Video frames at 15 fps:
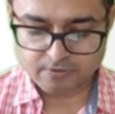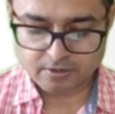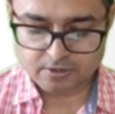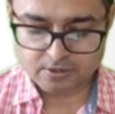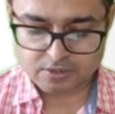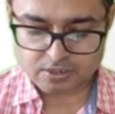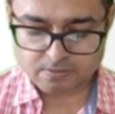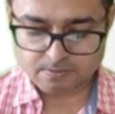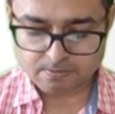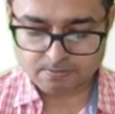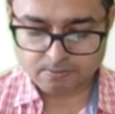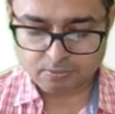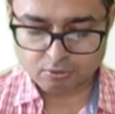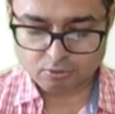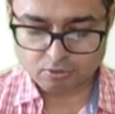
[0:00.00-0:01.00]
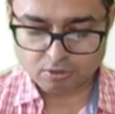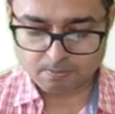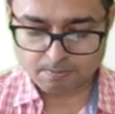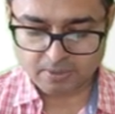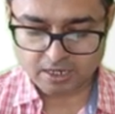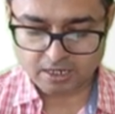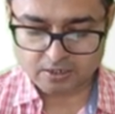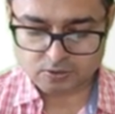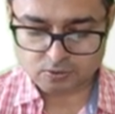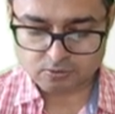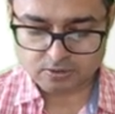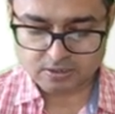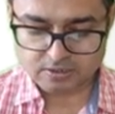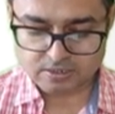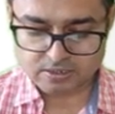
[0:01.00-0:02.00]
first born male. So
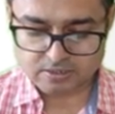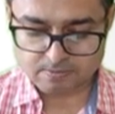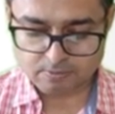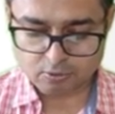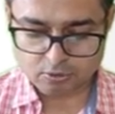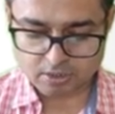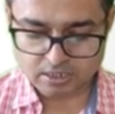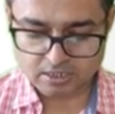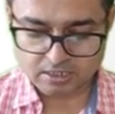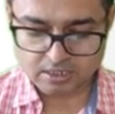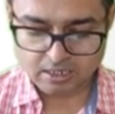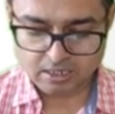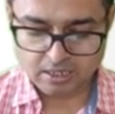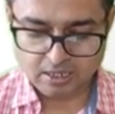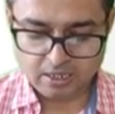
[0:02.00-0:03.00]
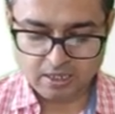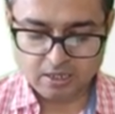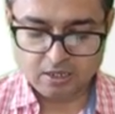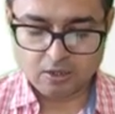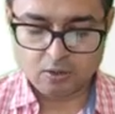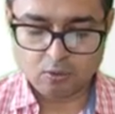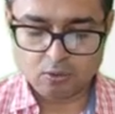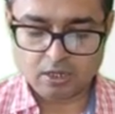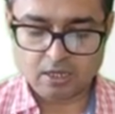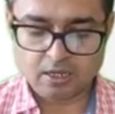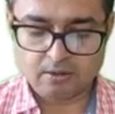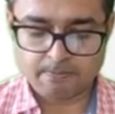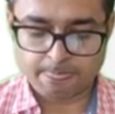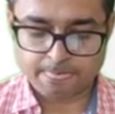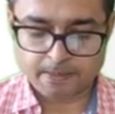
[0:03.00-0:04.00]
this is important.
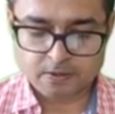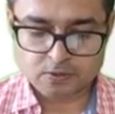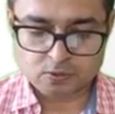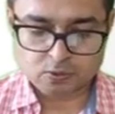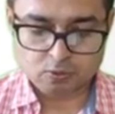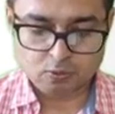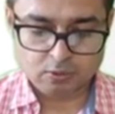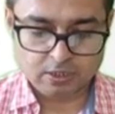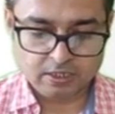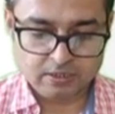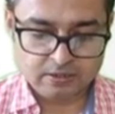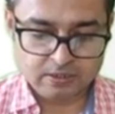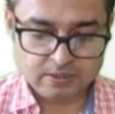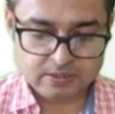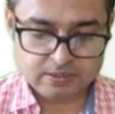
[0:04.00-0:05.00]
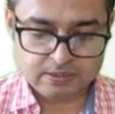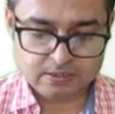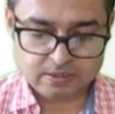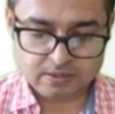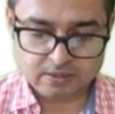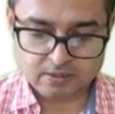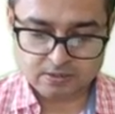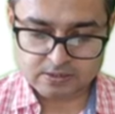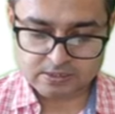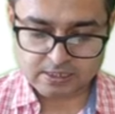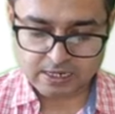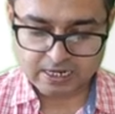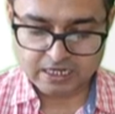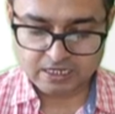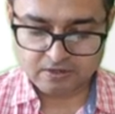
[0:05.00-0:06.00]
Okay, so in this
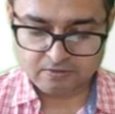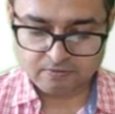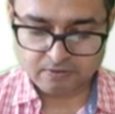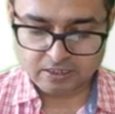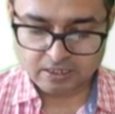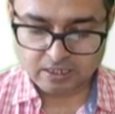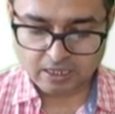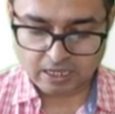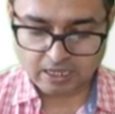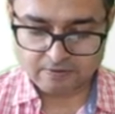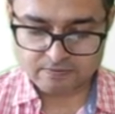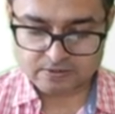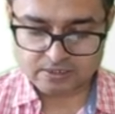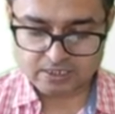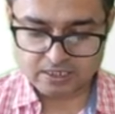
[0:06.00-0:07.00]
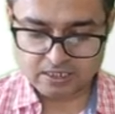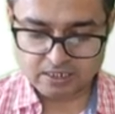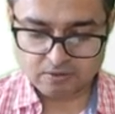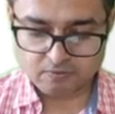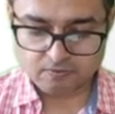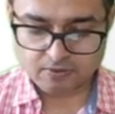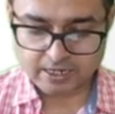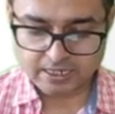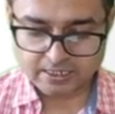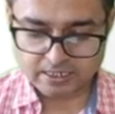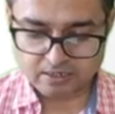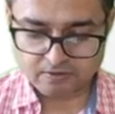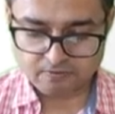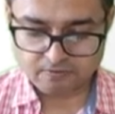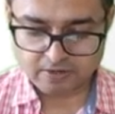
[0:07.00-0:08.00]
slide we have seen white
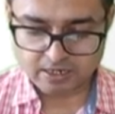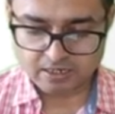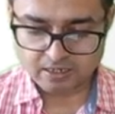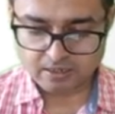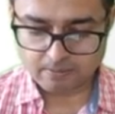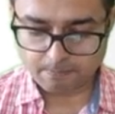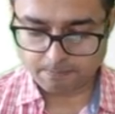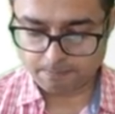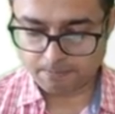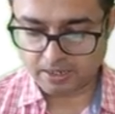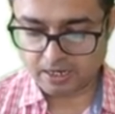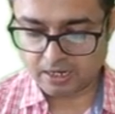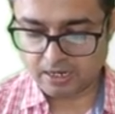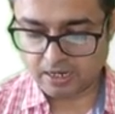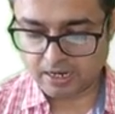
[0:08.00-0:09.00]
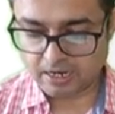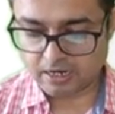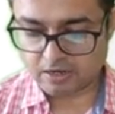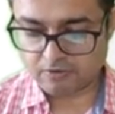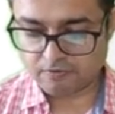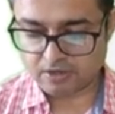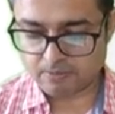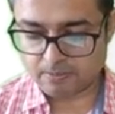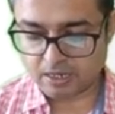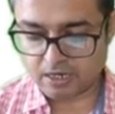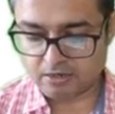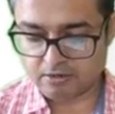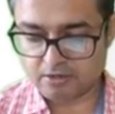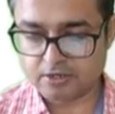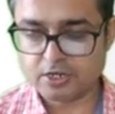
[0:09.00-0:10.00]
infant, male and
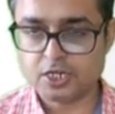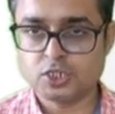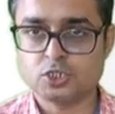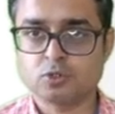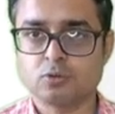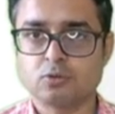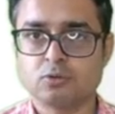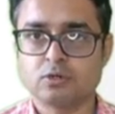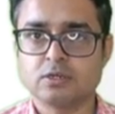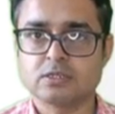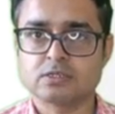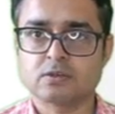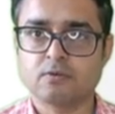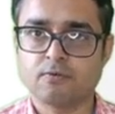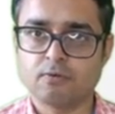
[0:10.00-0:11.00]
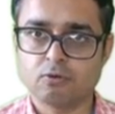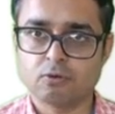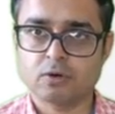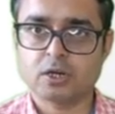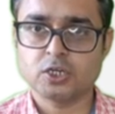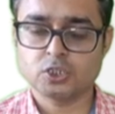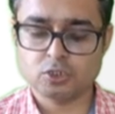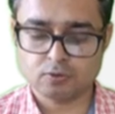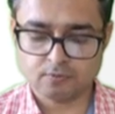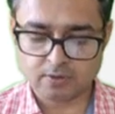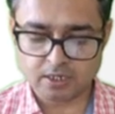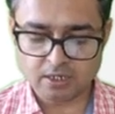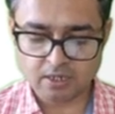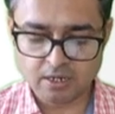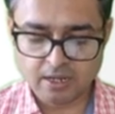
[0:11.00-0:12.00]
female ratio is
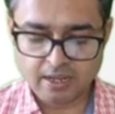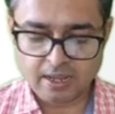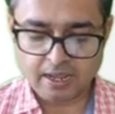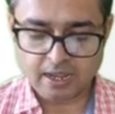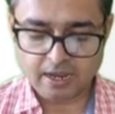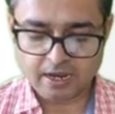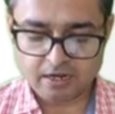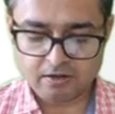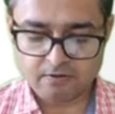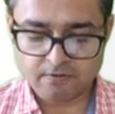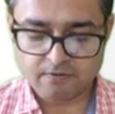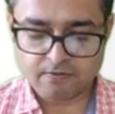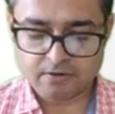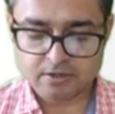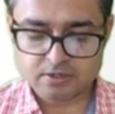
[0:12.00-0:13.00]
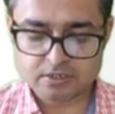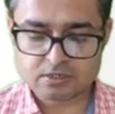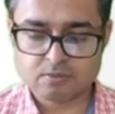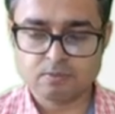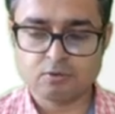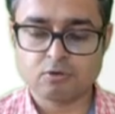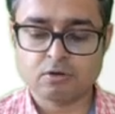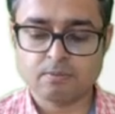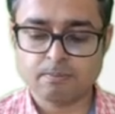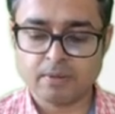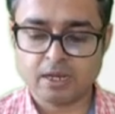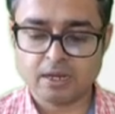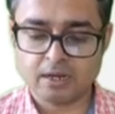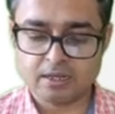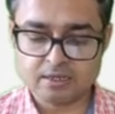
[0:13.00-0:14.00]
4:1 and firstborn
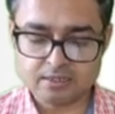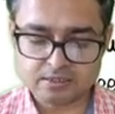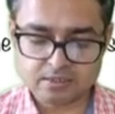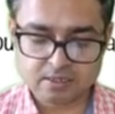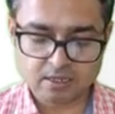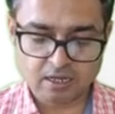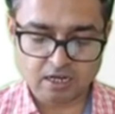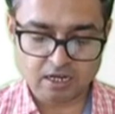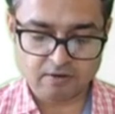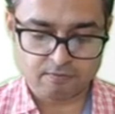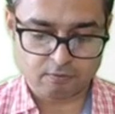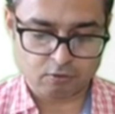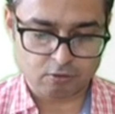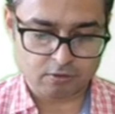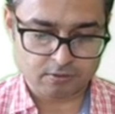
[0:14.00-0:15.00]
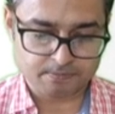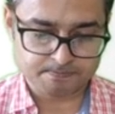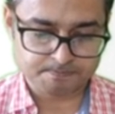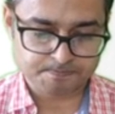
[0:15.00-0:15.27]
male is involved.